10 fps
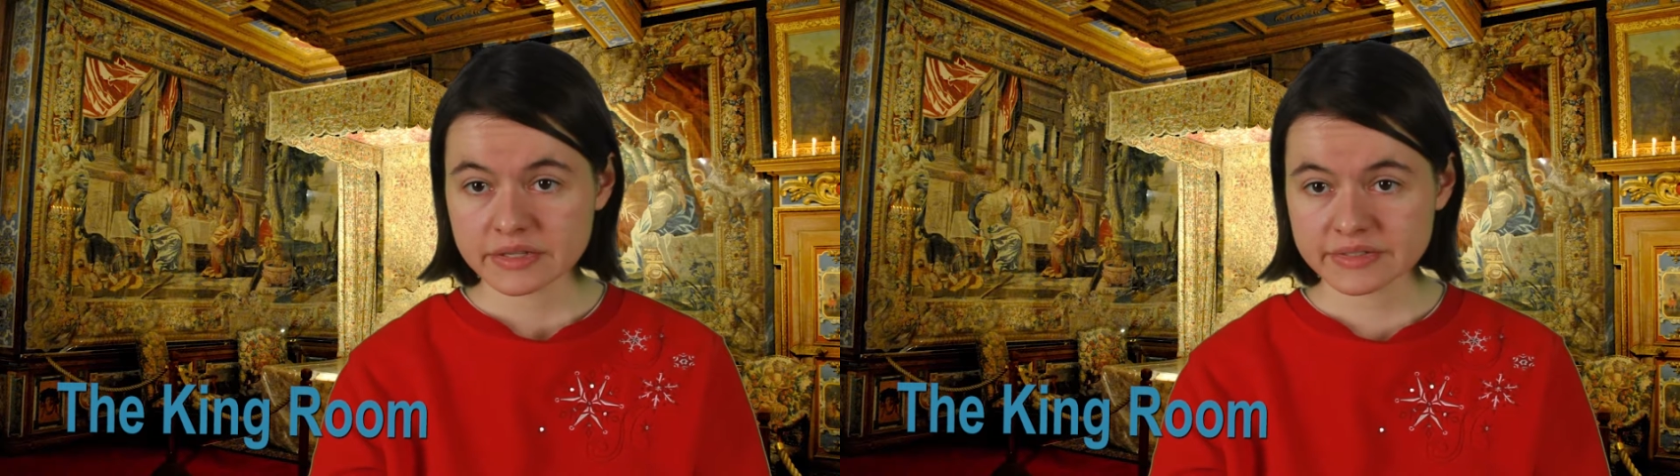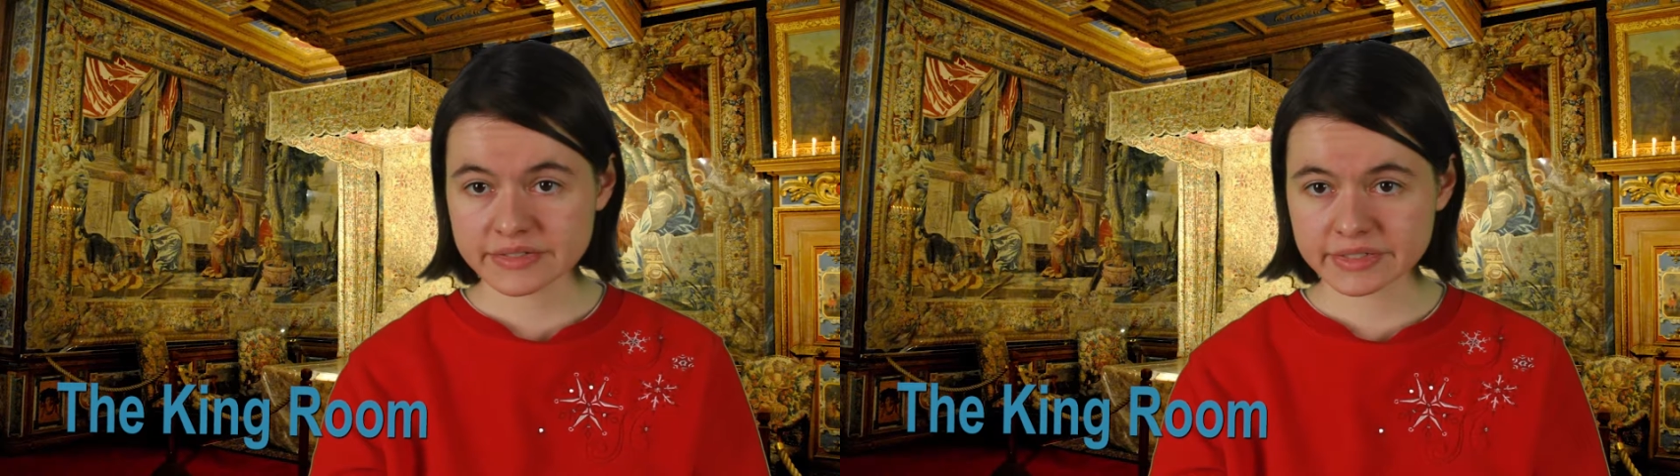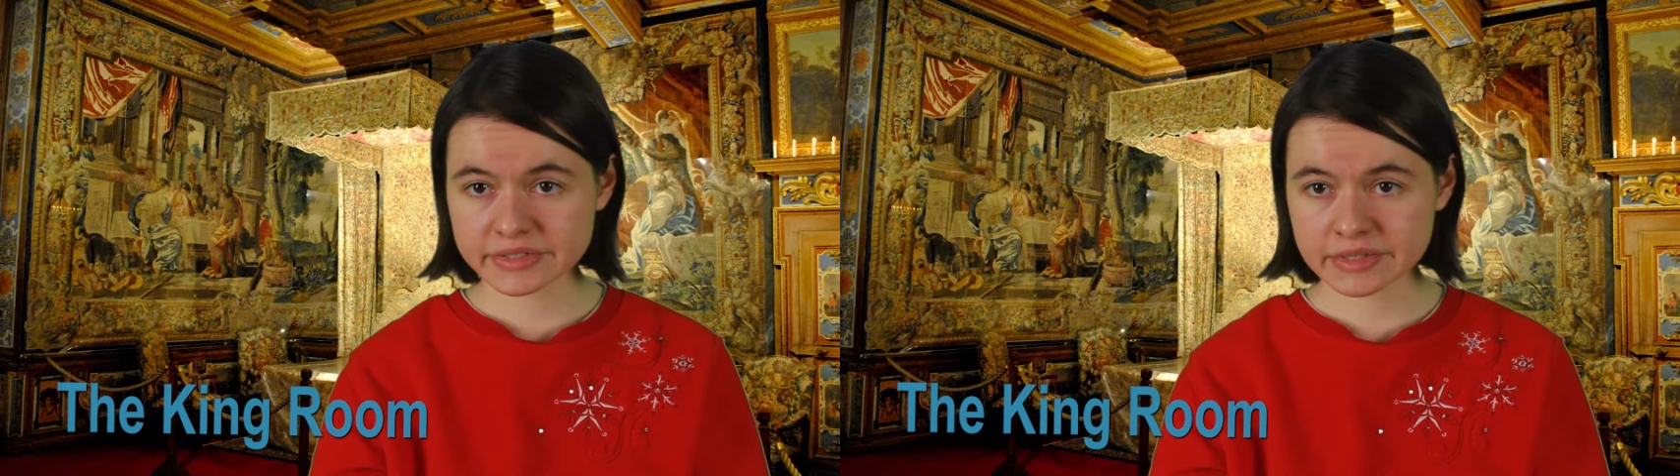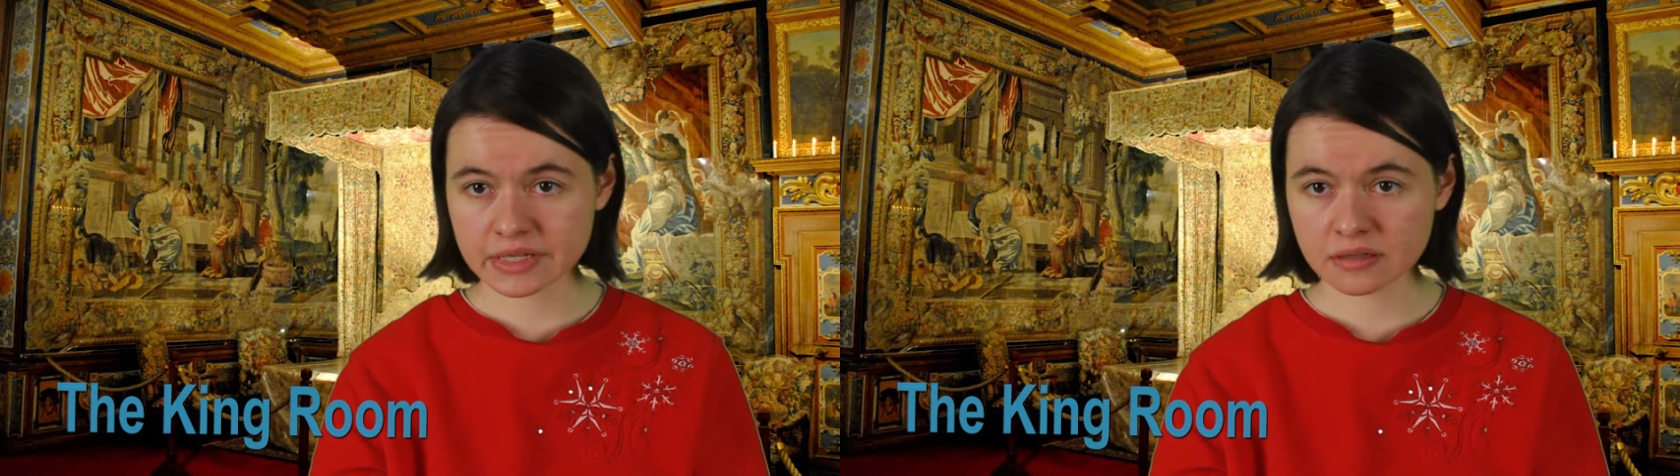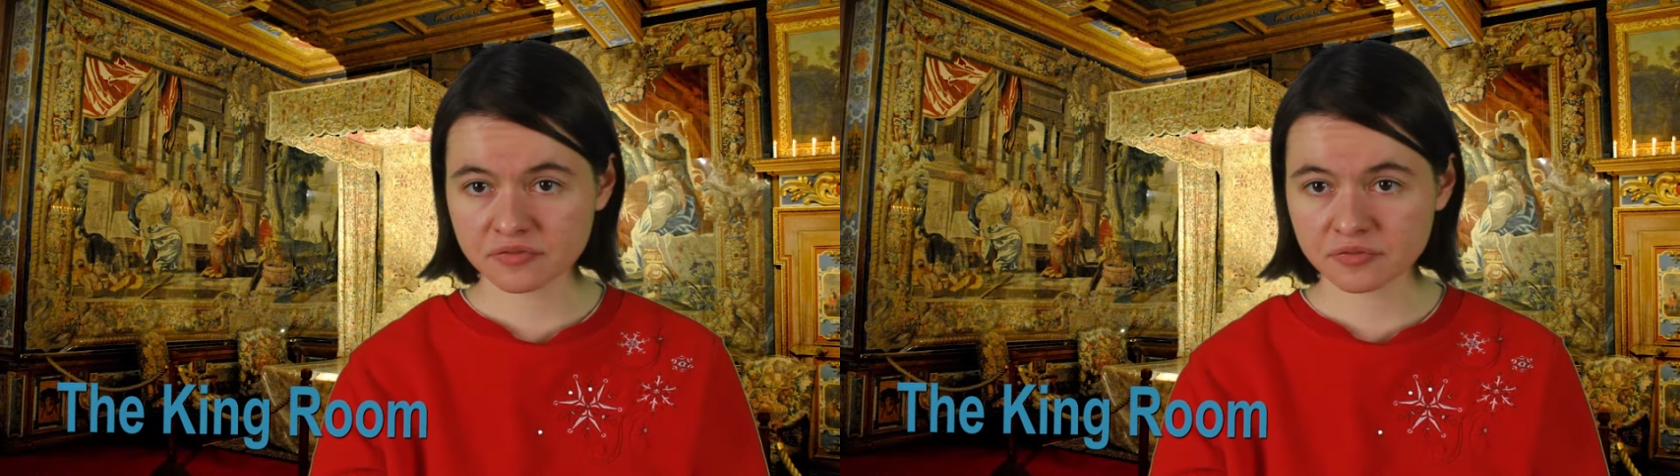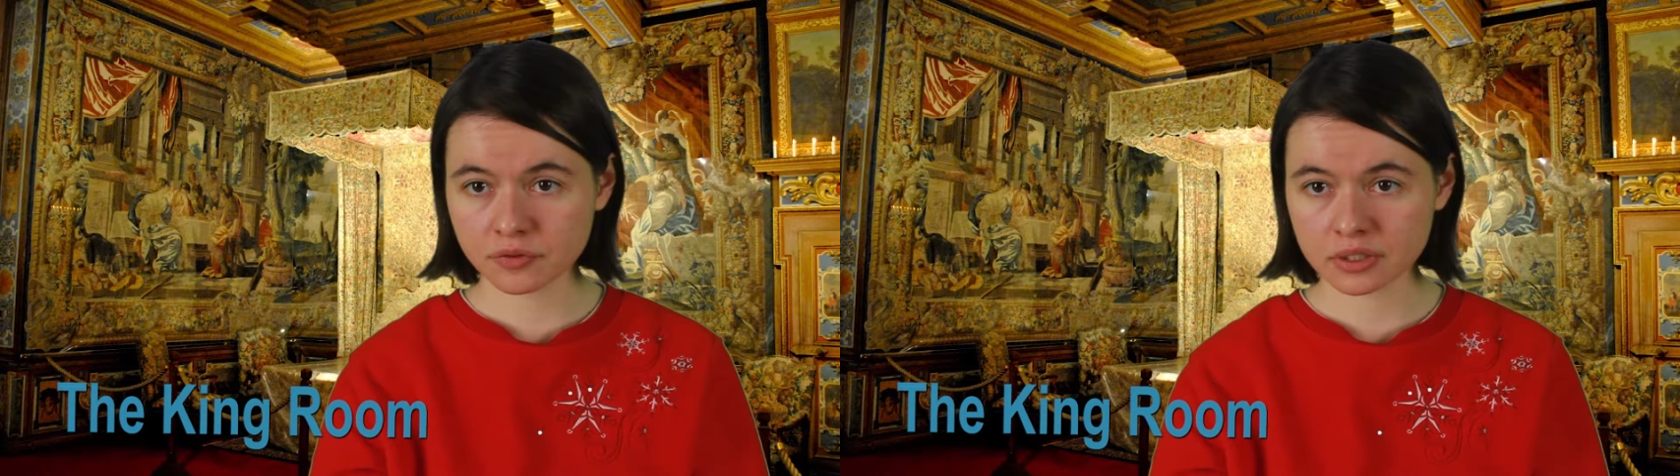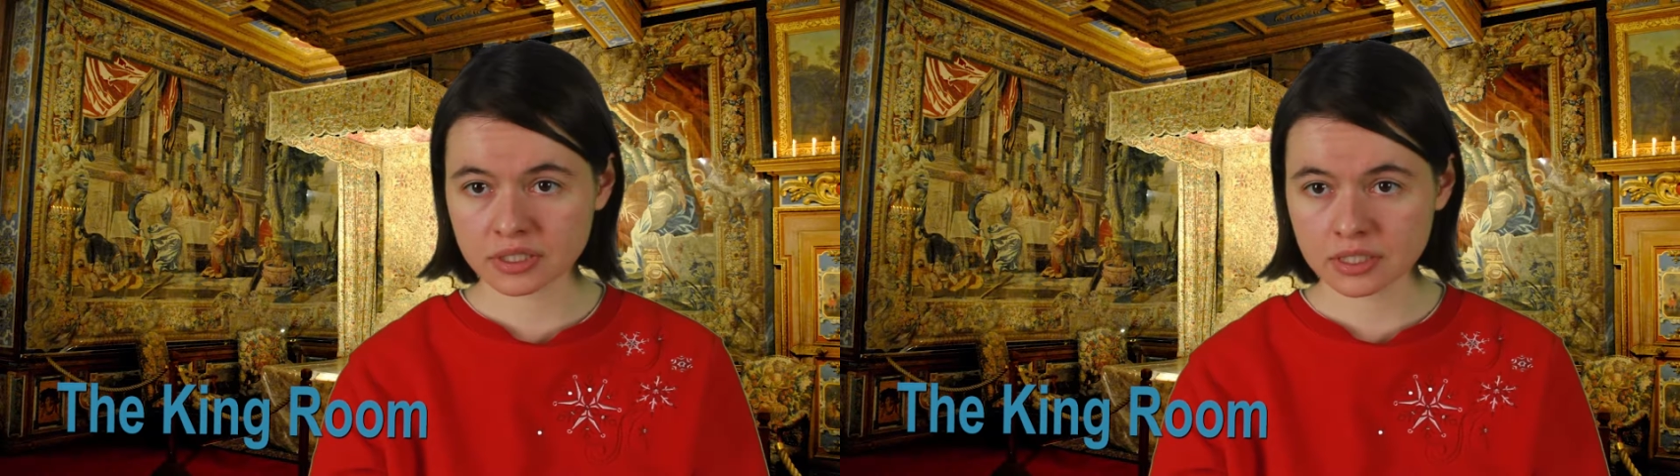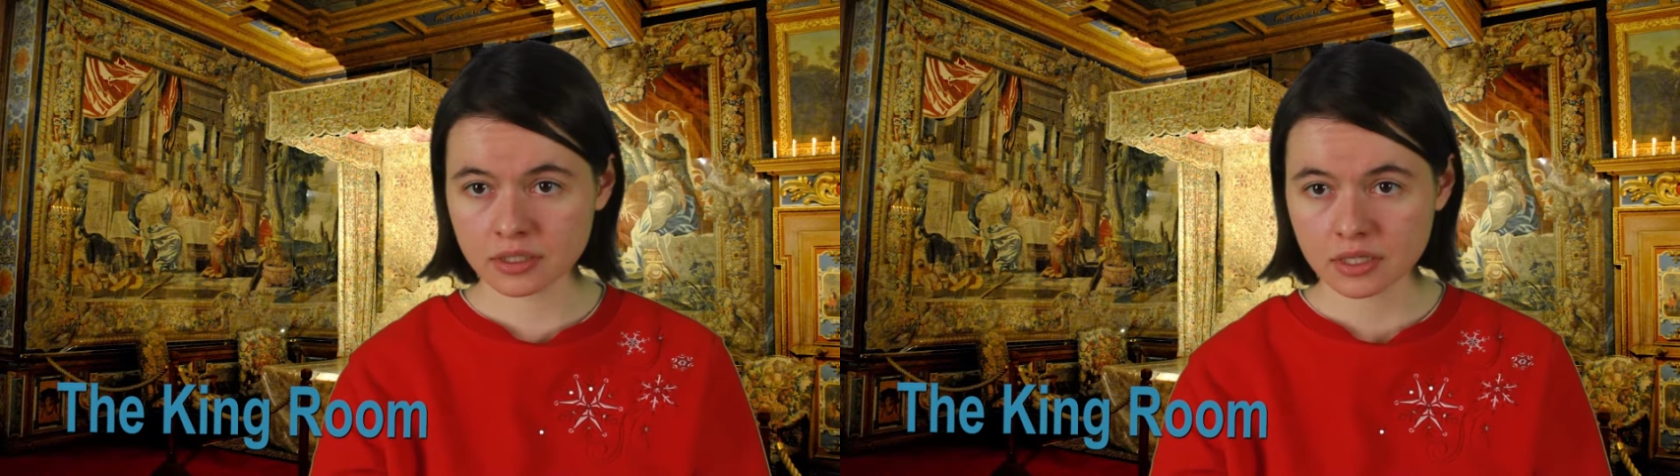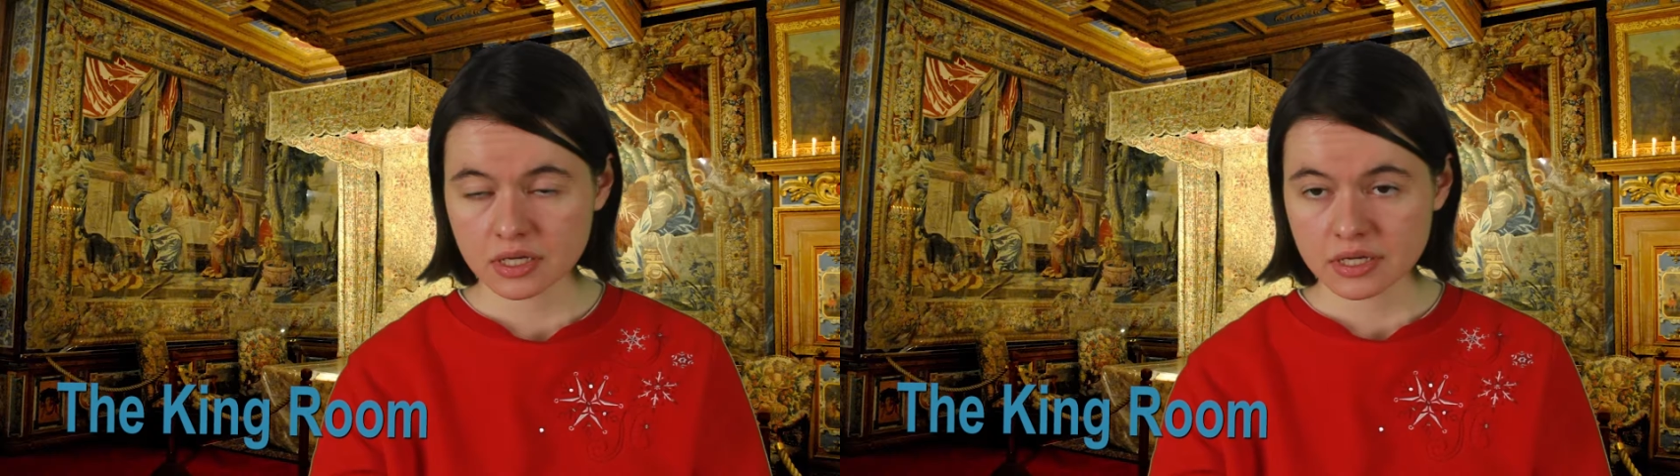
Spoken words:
1640,